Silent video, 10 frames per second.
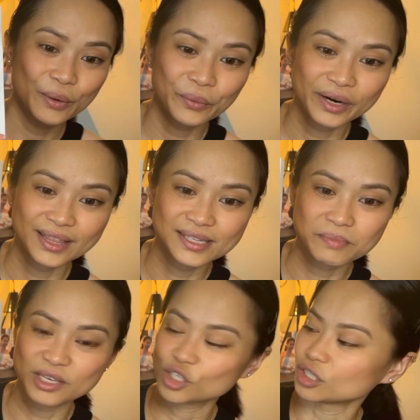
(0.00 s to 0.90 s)
where it is
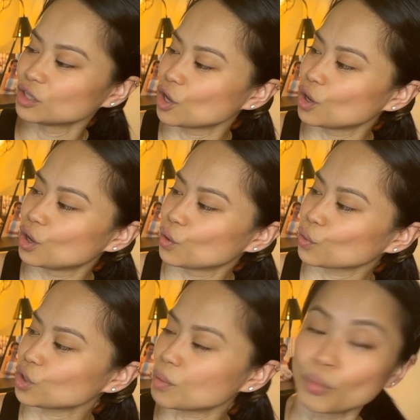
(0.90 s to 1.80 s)
mentioned
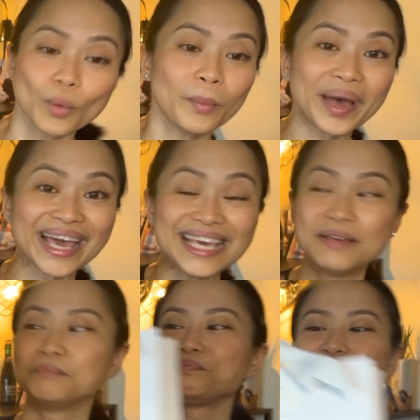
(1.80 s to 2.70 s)
Rue Cambon
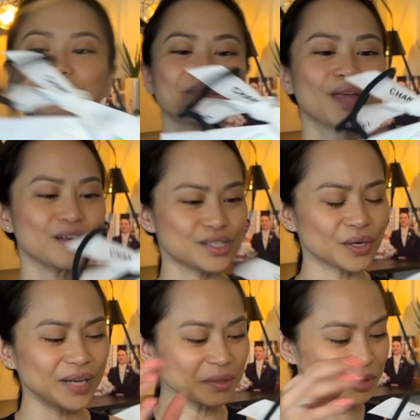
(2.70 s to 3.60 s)
Paris.
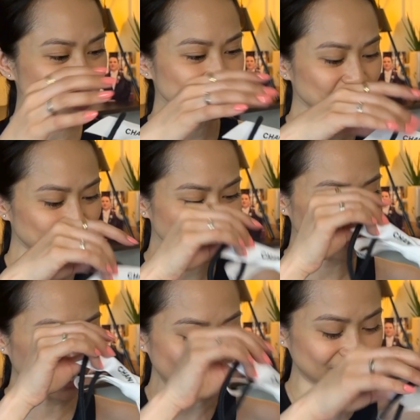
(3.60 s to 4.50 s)
So let me show you what I
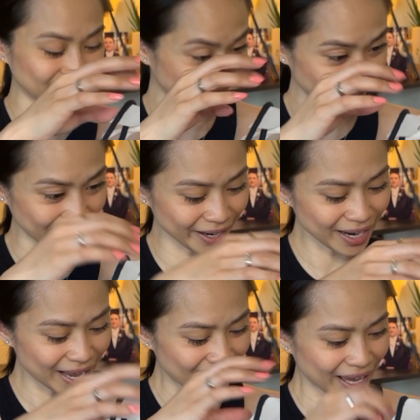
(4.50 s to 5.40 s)
got there.
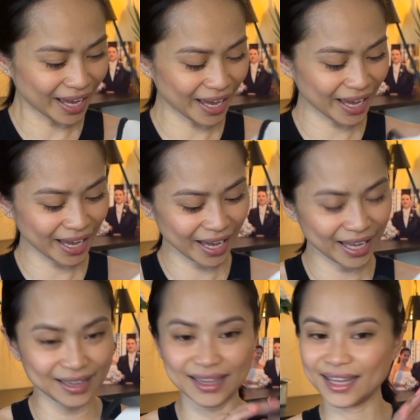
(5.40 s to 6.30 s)

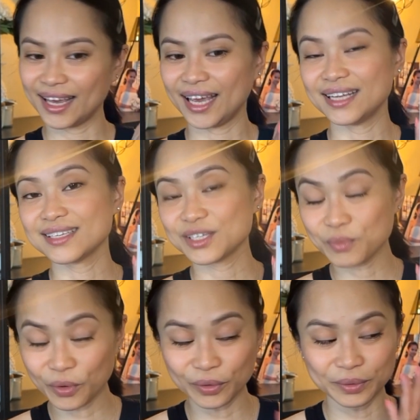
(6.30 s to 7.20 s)
And it is a
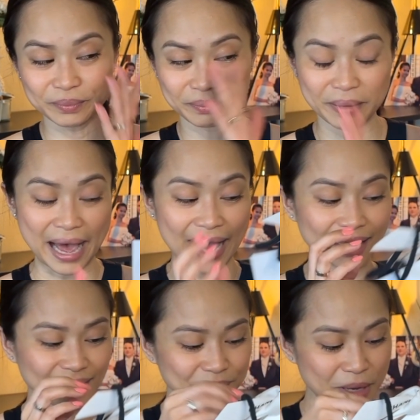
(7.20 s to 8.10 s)
small bag,
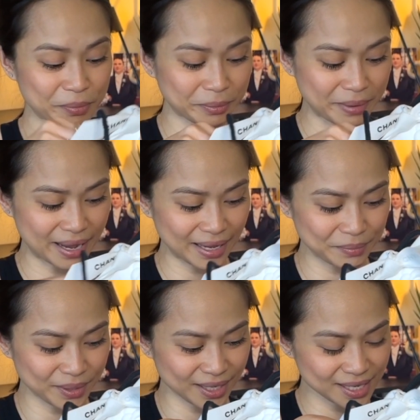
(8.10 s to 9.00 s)
paper bag,
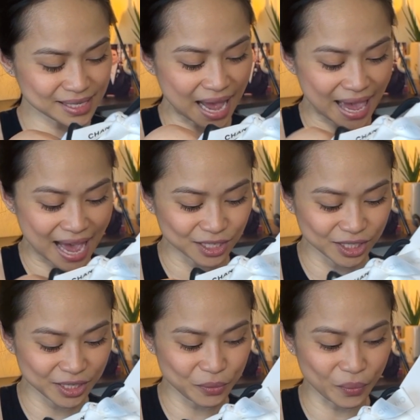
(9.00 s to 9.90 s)
because I
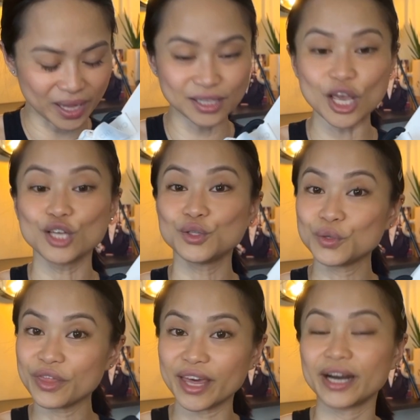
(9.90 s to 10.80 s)
actually went
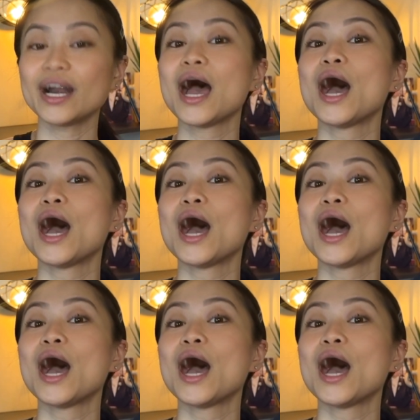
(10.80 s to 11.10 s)
to their